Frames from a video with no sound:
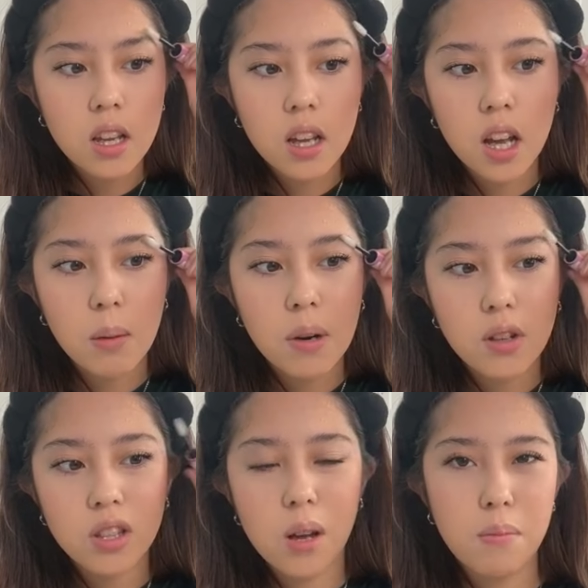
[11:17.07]
eyebrows
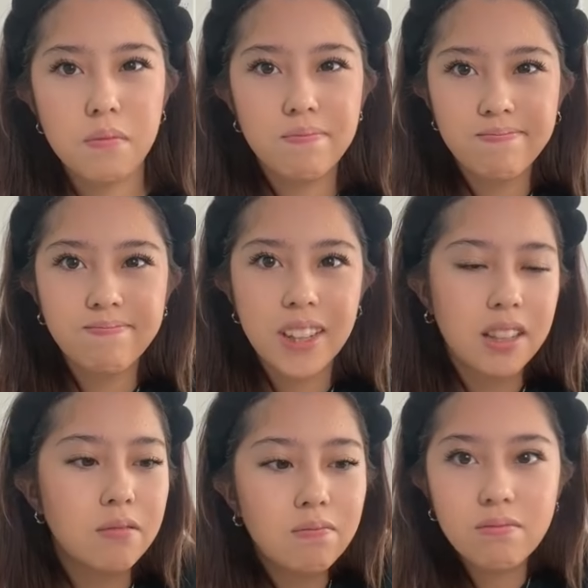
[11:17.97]
up, like
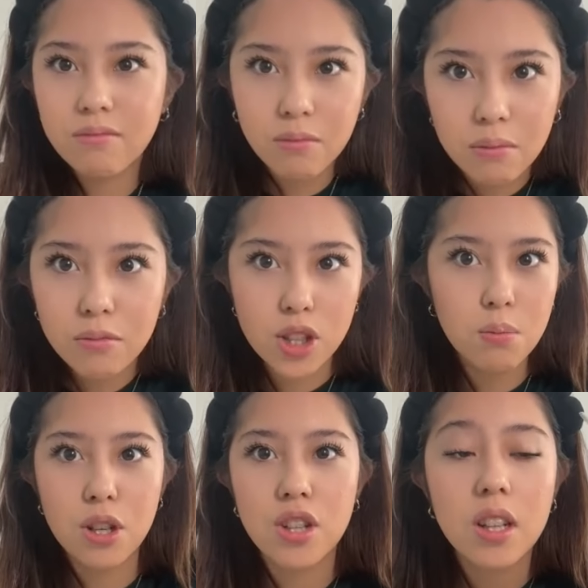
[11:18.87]
just
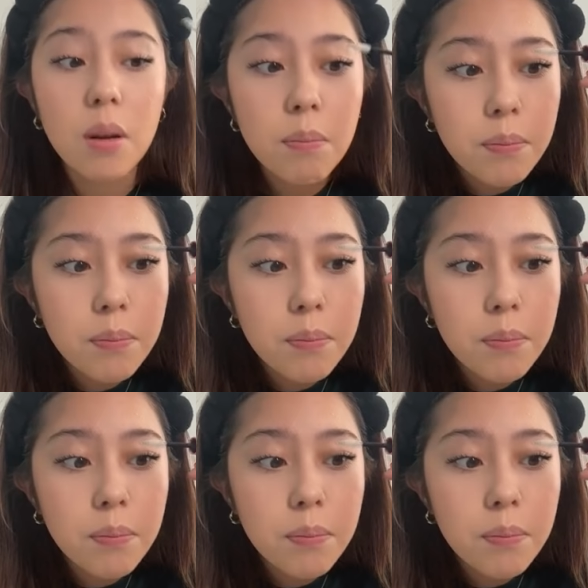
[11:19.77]
brushing them.